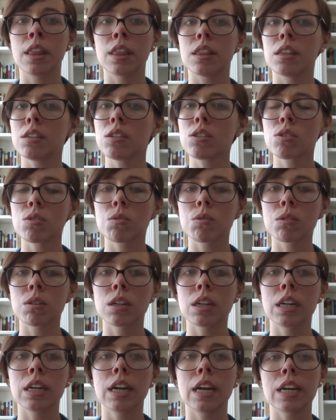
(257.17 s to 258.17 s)
This
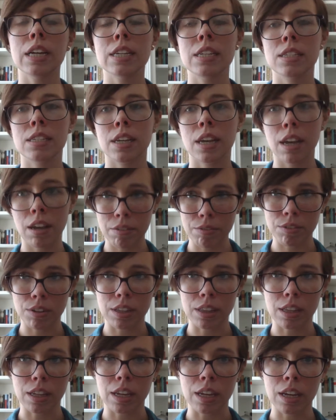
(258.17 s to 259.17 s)
story has
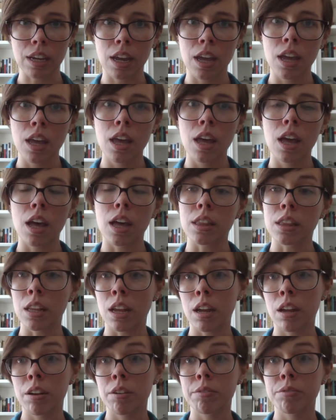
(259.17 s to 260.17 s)
everything.
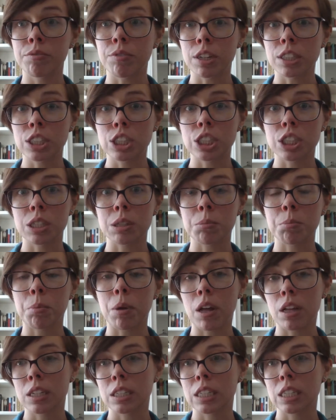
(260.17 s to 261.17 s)
Love, friendship,
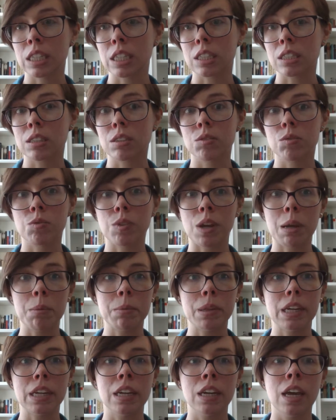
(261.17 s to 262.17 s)
politics,
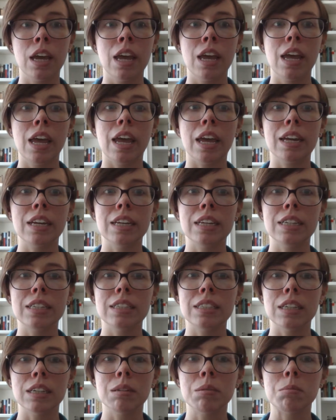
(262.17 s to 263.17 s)
family, and it
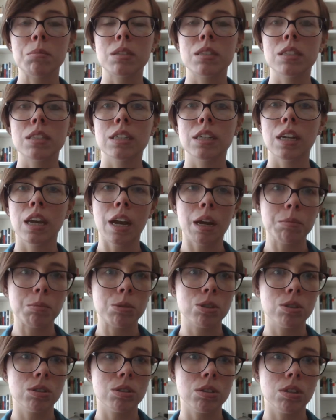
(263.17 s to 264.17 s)
attempts to
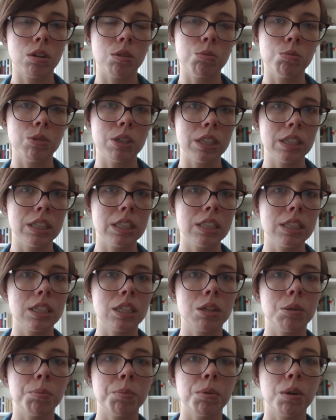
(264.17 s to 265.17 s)
capture a
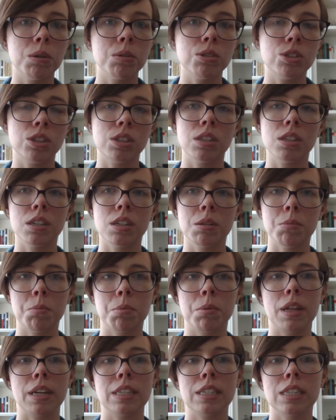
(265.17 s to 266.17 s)
realistic approach to the
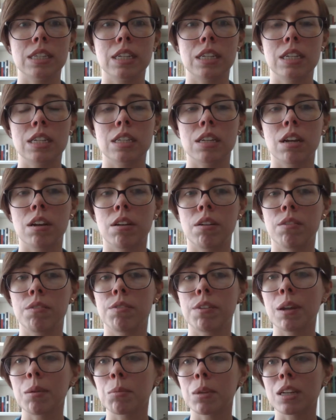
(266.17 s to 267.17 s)
complexities of
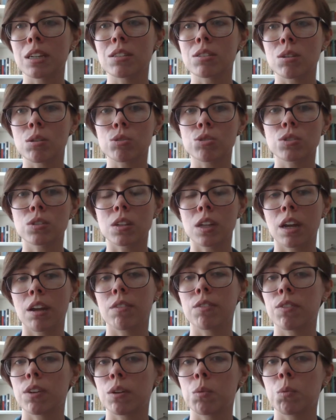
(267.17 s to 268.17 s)
family and social
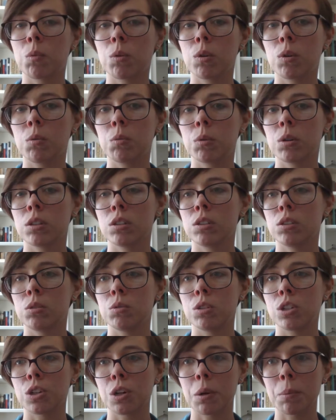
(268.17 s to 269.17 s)
life in World War II
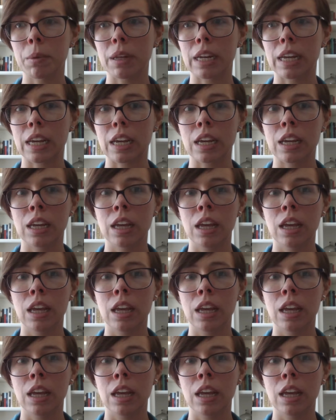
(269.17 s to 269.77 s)
Germany.